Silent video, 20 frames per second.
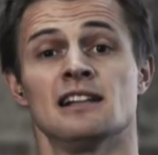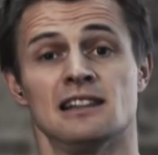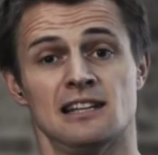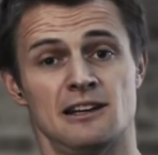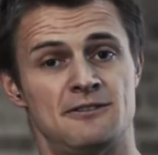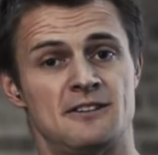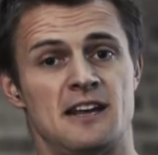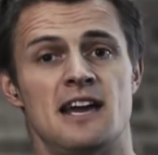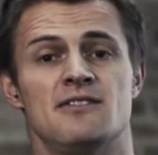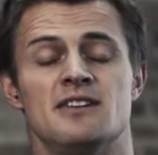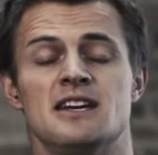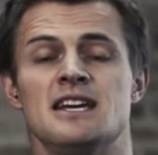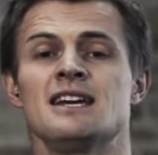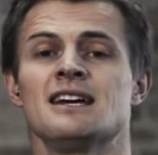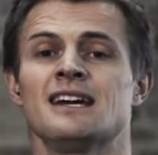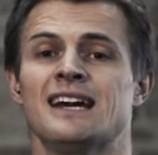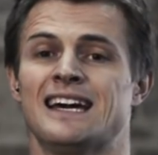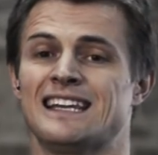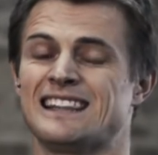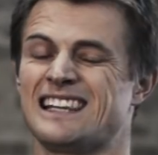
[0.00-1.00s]
lift heavy
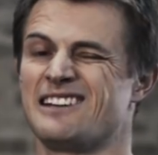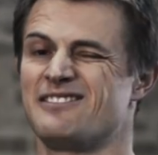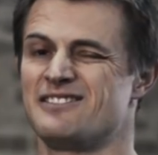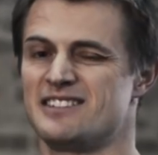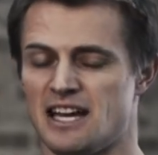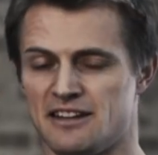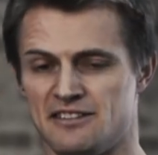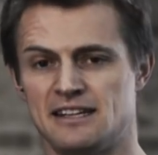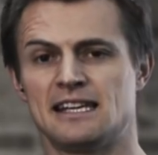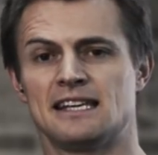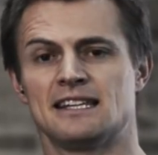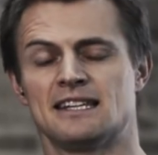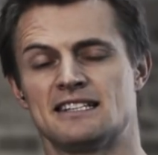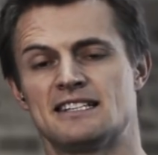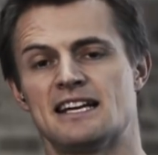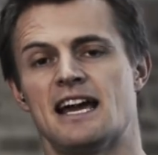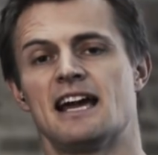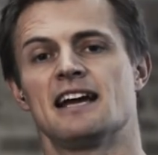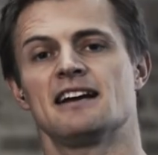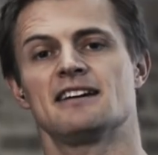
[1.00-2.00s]
and leave nothing in the
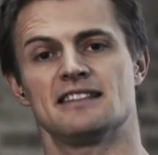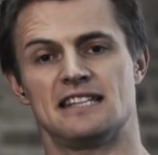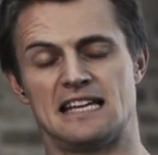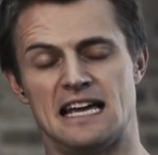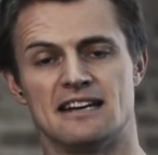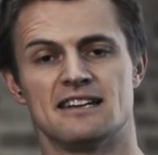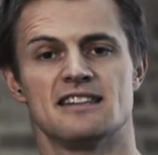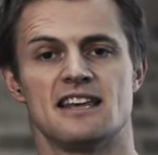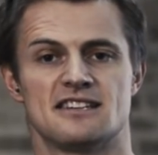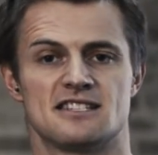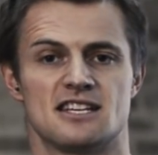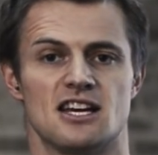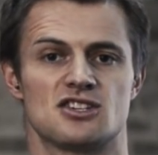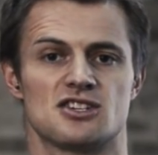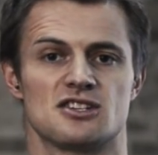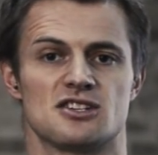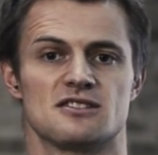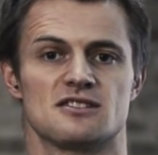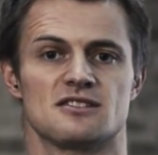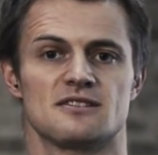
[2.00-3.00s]
tank at the end of their
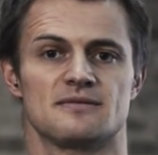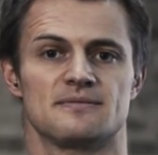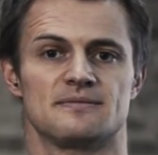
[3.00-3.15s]
sessions.